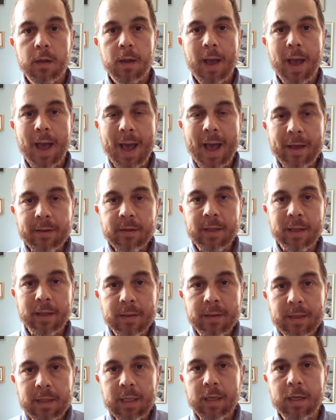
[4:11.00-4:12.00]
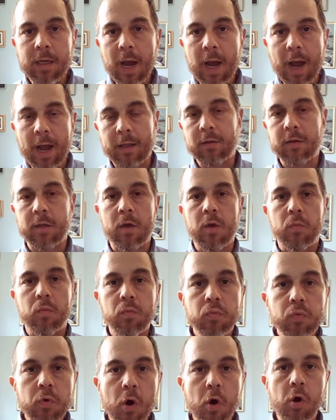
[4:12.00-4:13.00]
has to see God's
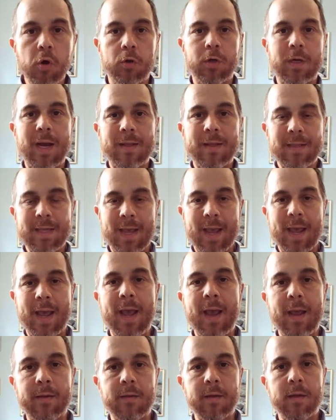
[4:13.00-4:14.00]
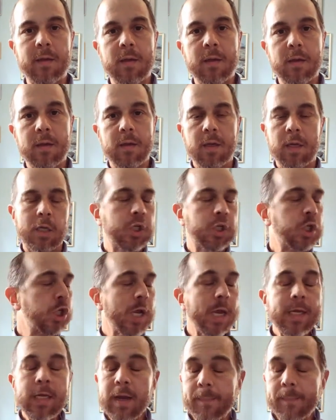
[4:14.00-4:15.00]
role or God's hand in
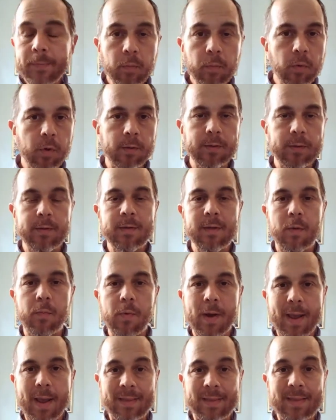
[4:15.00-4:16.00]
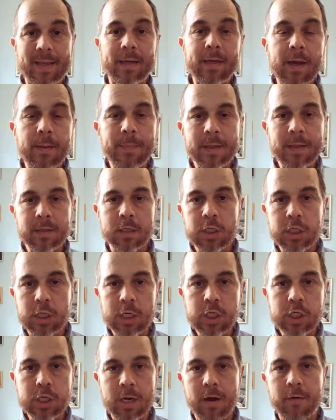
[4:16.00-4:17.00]
shaking up the world in some way and sending a message to
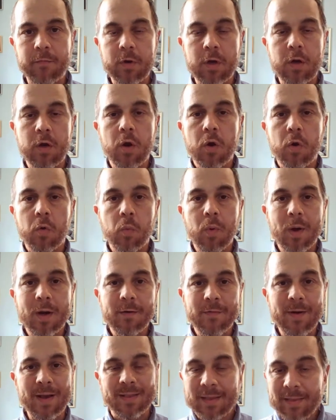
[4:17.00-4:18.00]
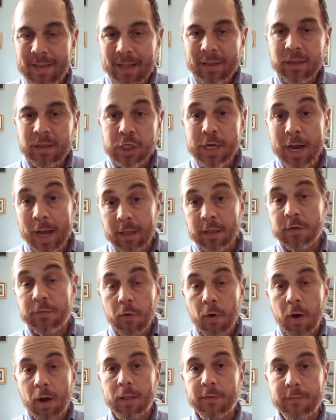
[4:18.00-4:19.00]
each and every one of us. And that's the challenge
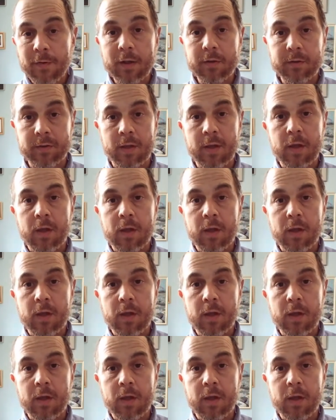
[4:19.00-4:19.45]
for all of us,